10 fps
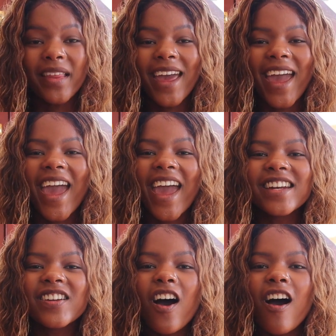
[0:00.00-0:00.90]
By the
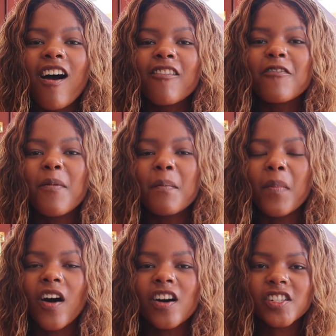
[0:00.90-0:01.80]
end of
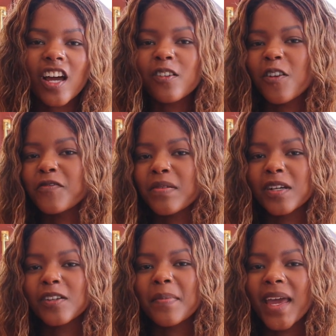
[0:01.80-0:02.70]
March. I don't know if I'm
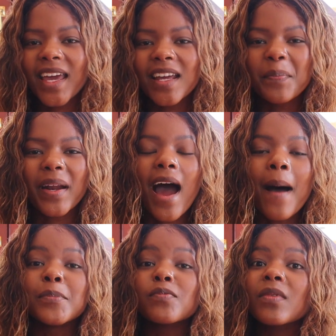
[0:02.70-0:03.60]
going to make it, but
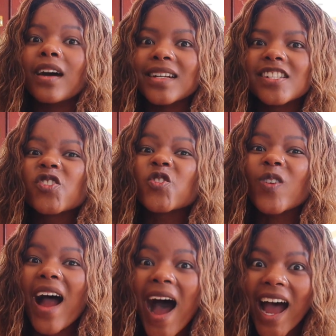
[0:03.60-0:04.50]
I'm going to
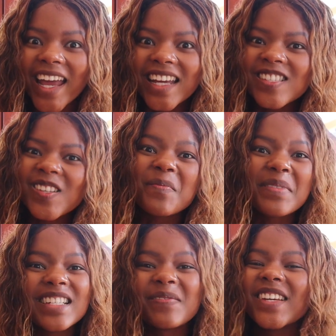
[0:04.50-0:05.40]
try. So
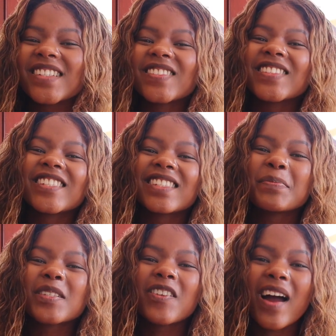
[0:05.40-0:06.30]
please make sure to
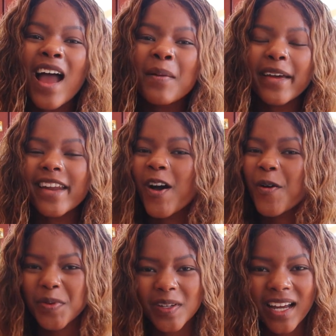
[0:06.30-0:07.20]
subscribe, and I
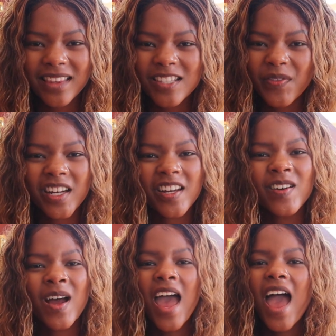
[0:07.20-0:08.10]
hope you like this video.